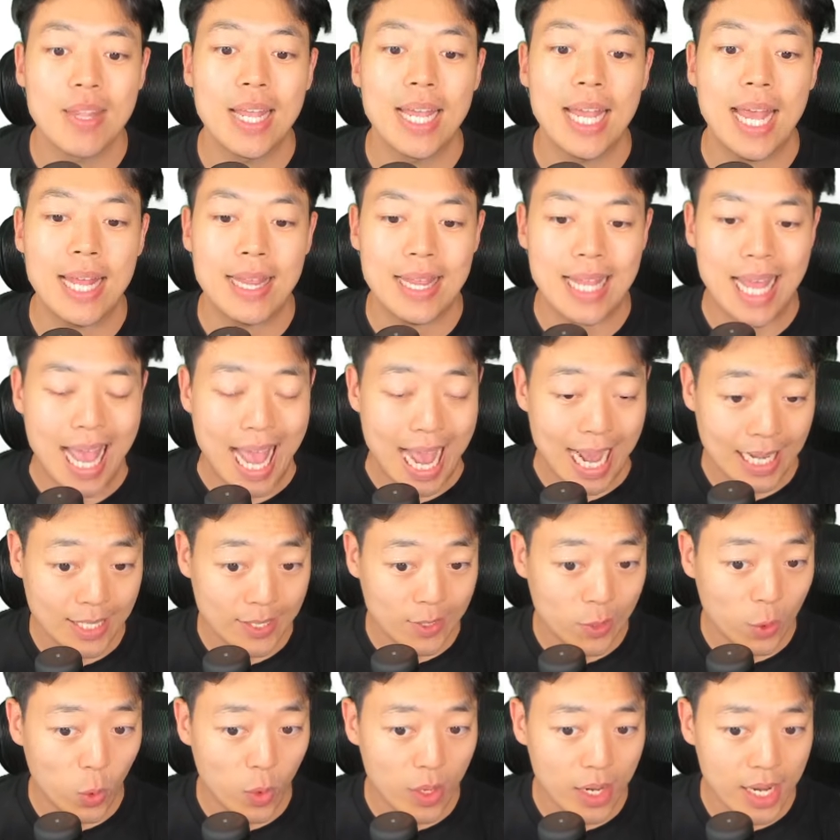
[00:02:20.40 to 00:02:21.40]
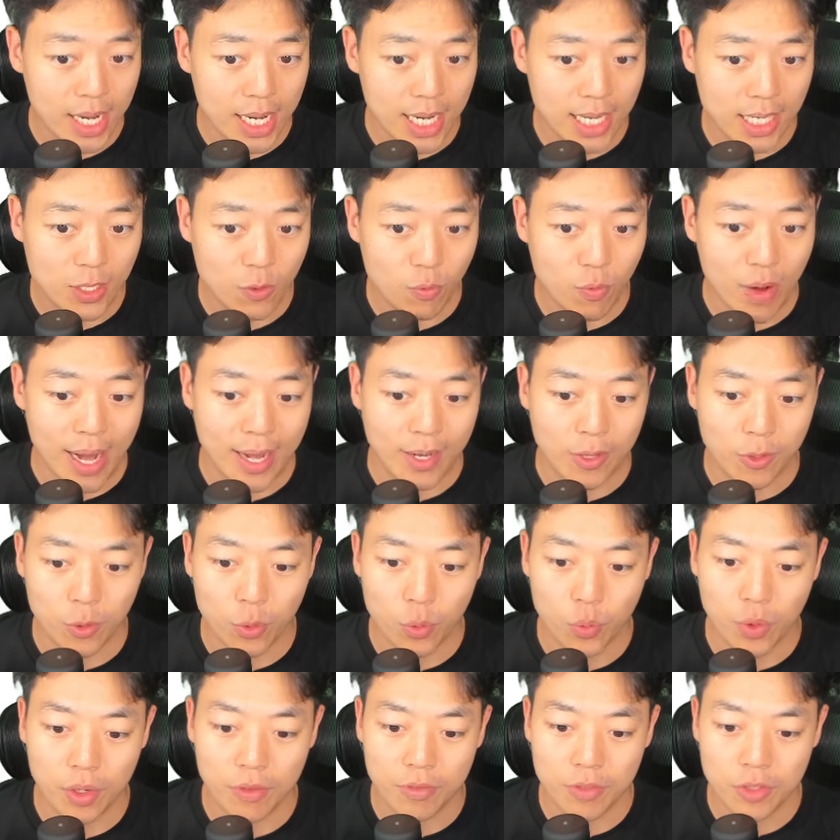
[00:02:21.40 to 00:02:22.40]
and the x coordinate is radical
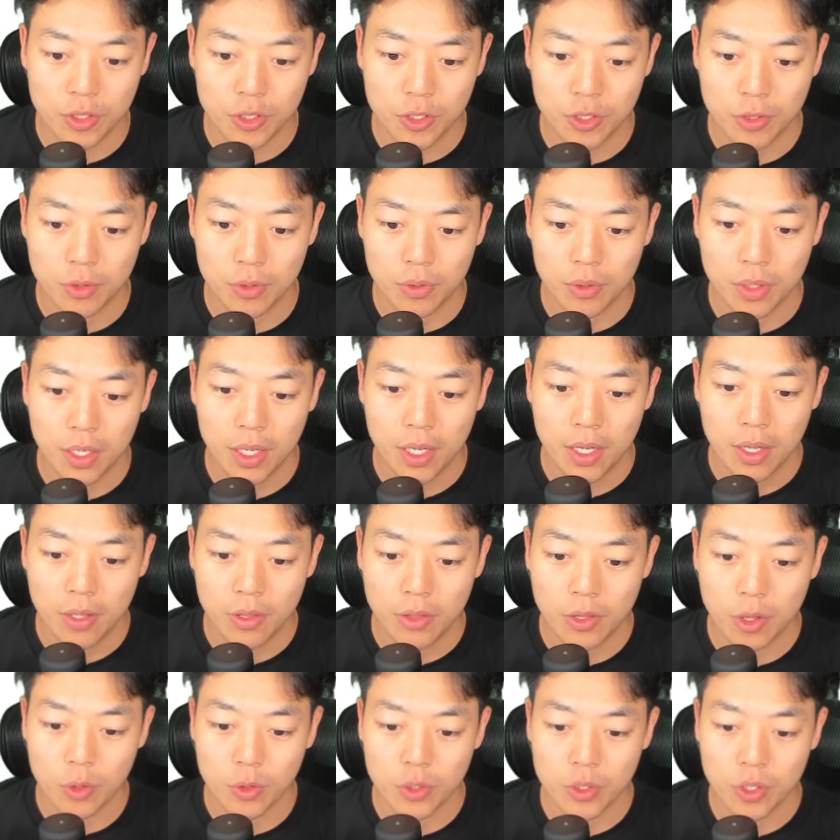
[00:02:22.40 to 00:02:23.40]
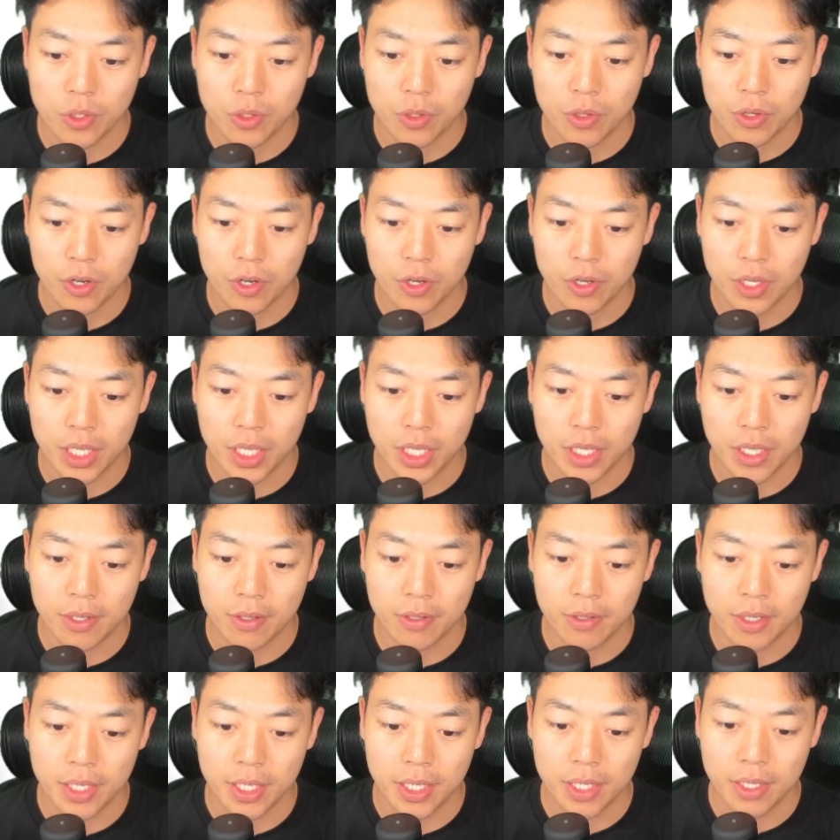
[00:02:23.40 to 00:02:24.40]
3 over 2. Those occur here,
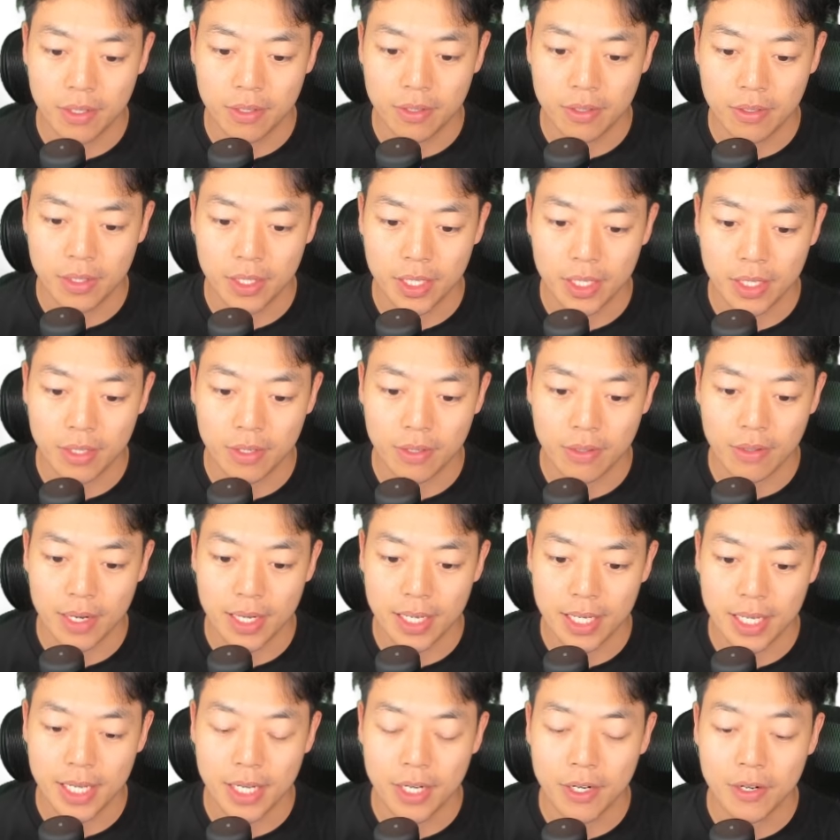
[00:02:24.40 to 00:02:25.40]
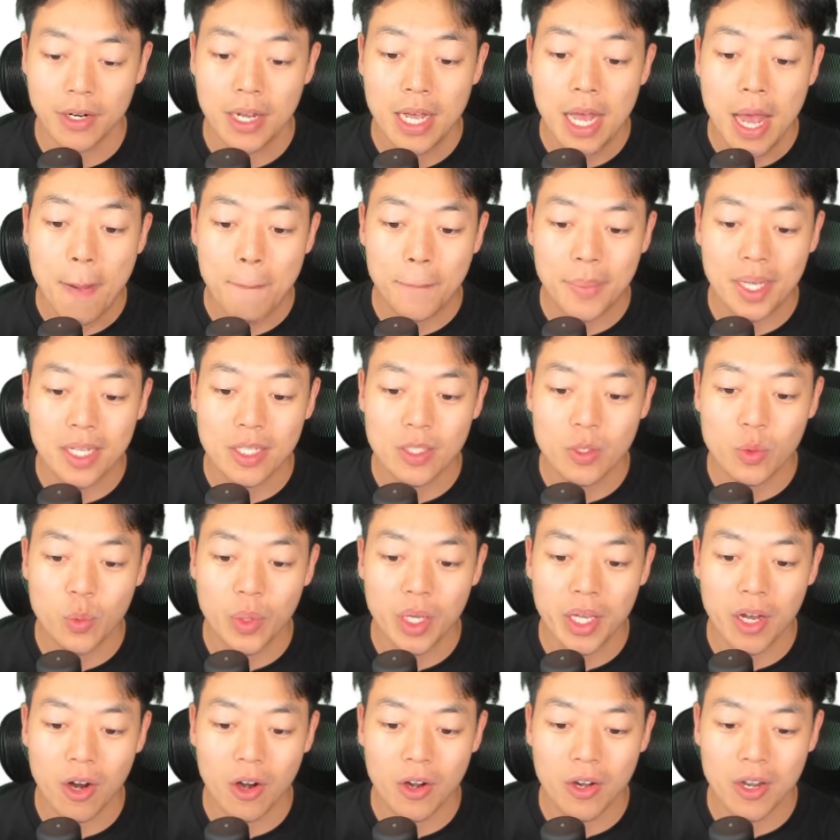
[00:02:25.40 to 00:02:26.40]
here, here, and here because
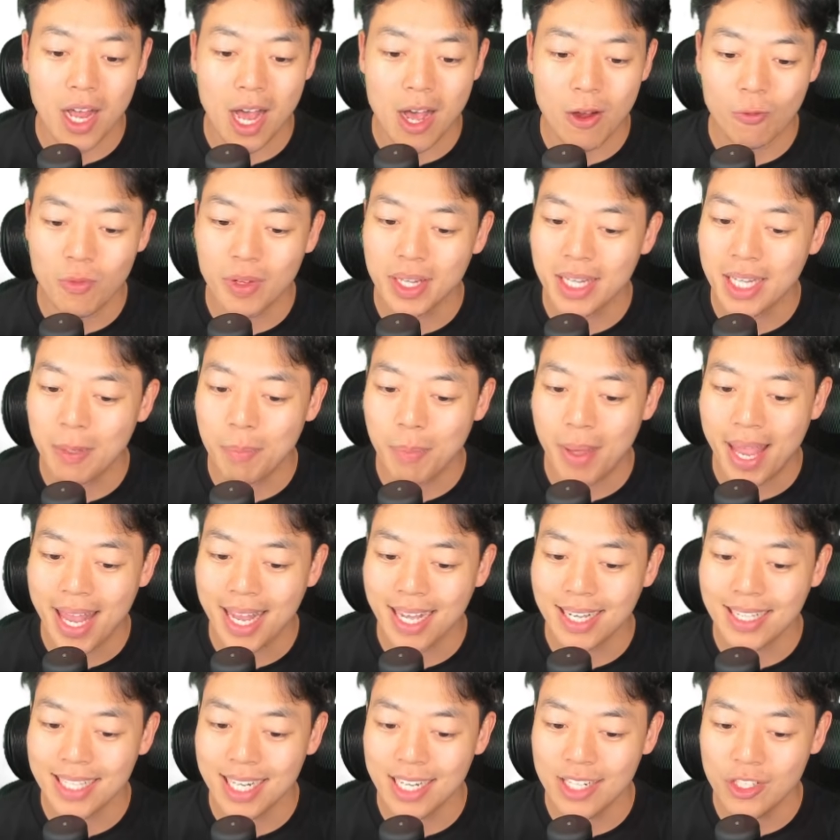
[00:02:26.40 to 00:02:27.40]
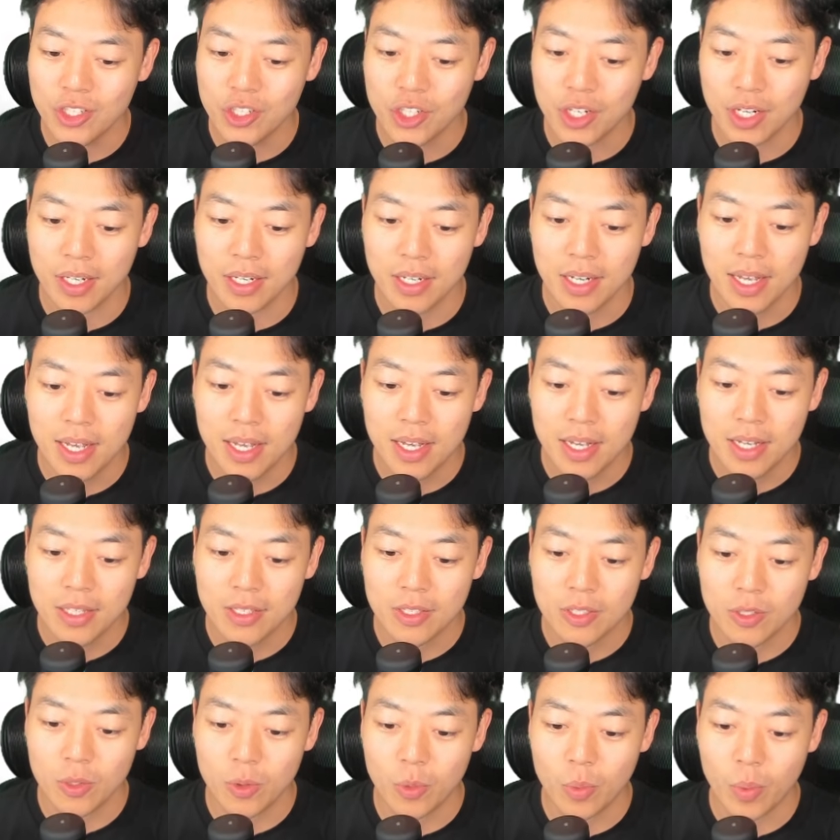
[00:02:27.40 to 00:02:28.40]
we are not really paying attention
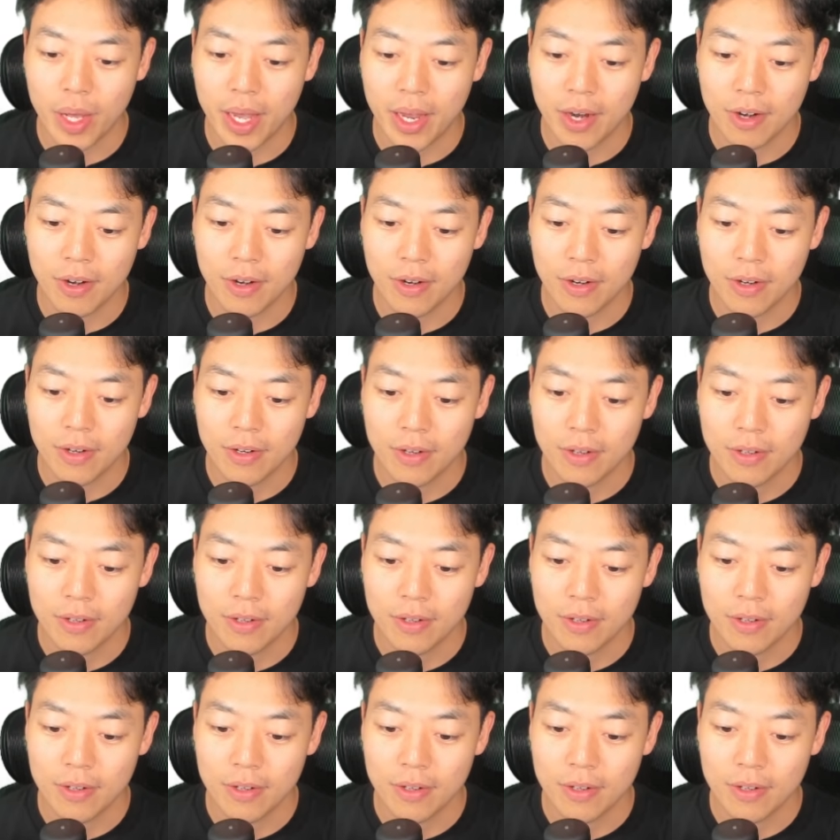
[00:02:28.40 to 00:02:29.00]
to where,